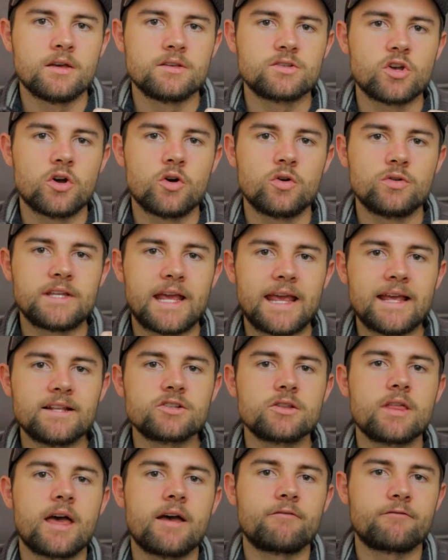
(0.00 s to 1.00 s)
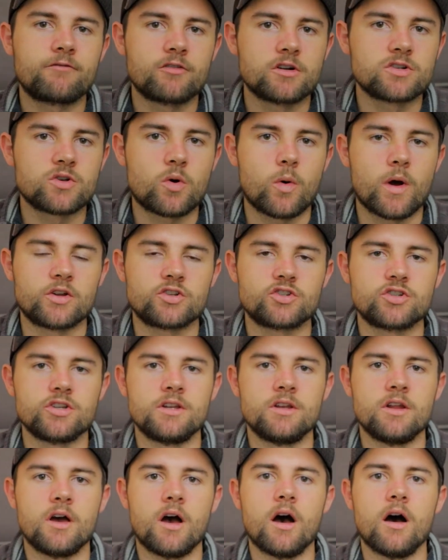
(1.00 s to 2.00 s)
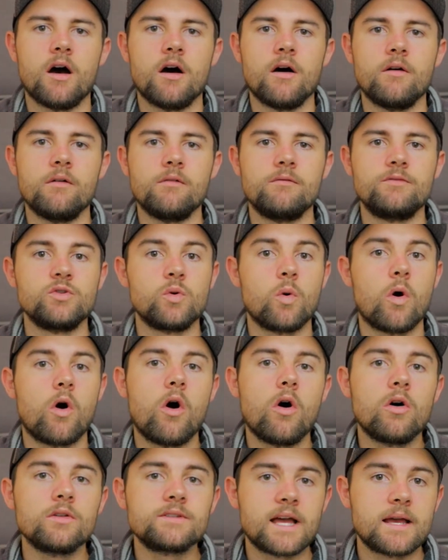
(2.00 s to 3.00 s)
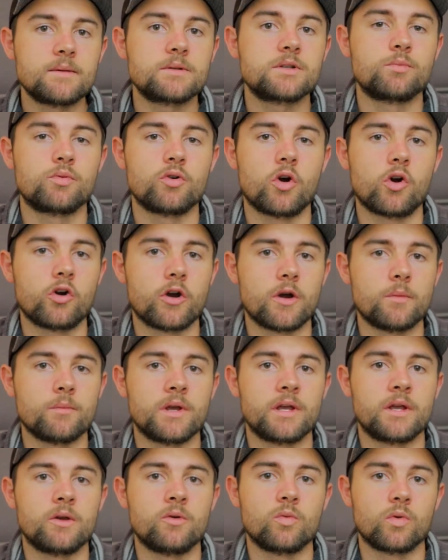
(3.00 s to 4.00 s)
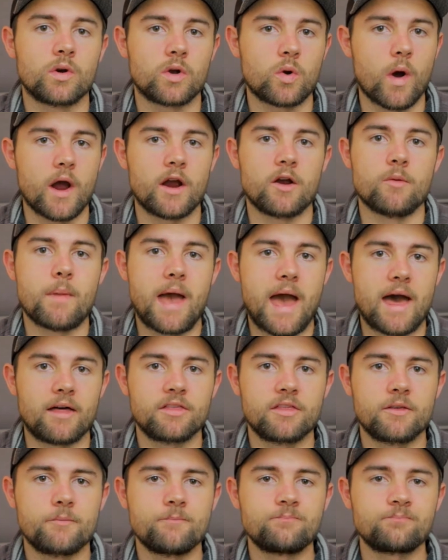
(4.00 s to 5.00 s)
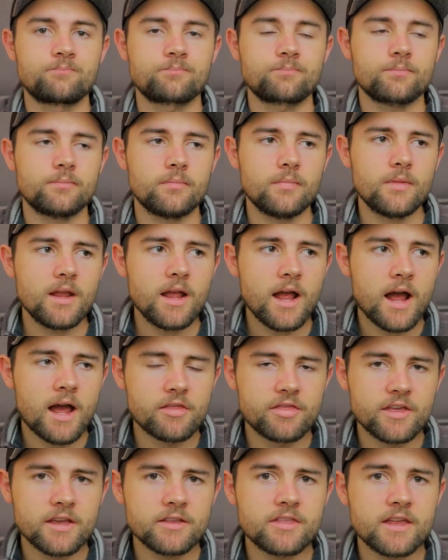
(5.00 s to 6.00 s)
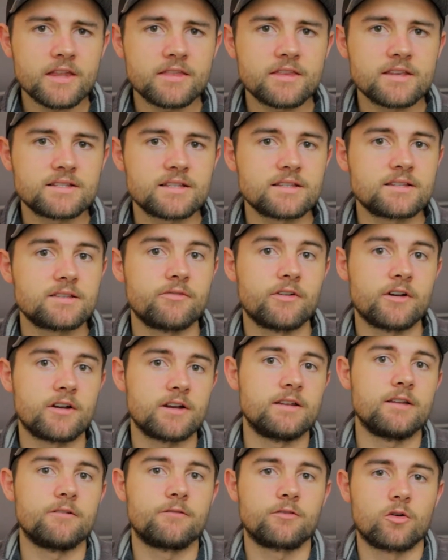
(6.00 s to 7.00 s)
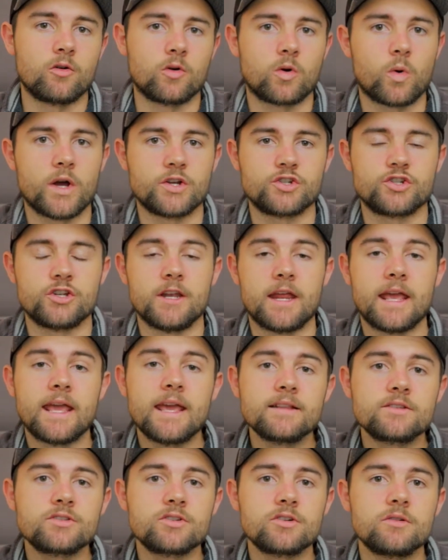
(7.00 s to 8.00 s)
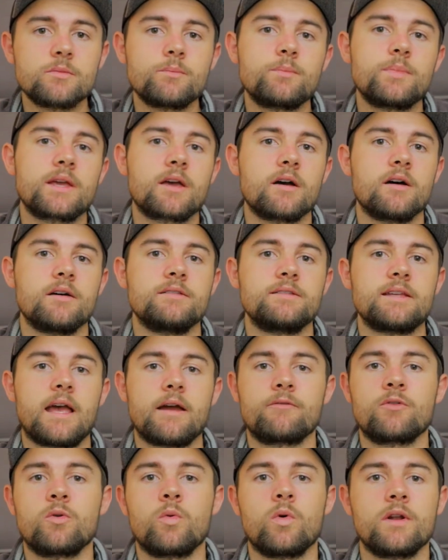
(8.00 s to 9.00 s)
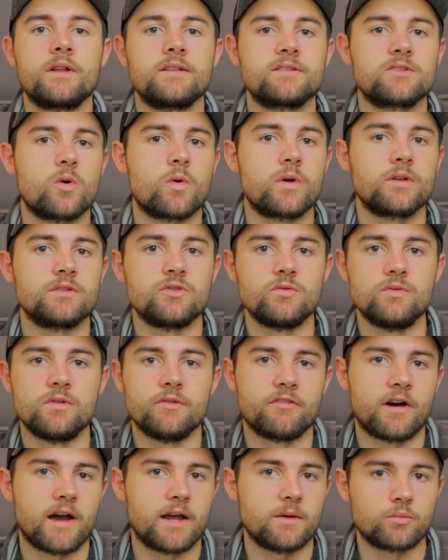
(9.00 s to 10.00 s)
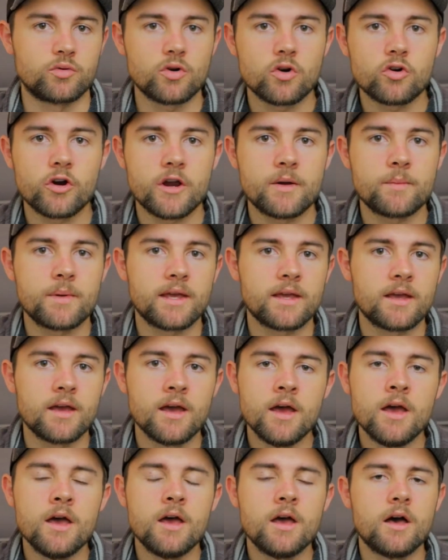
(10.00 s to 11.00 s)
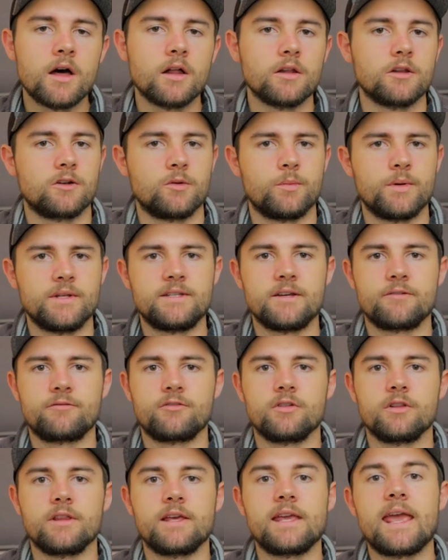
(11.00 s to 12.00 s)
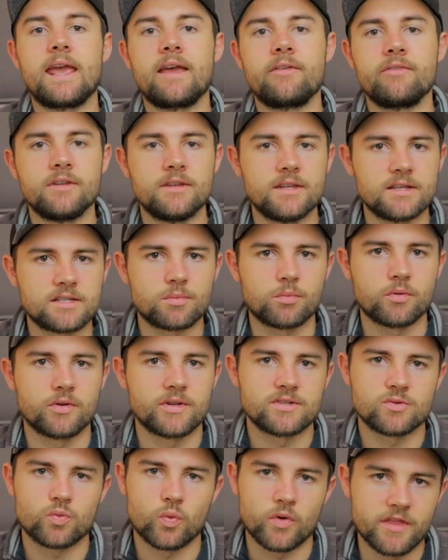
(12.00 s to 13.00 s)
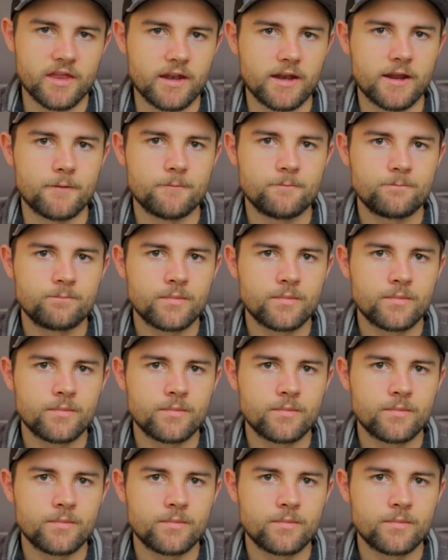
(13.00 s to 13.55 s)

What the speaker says: So to answer that first question of do all types of programming require math? I think that this is a very difficult question to answer because everyone is going to define programming a little bit differently and the disciplines within it.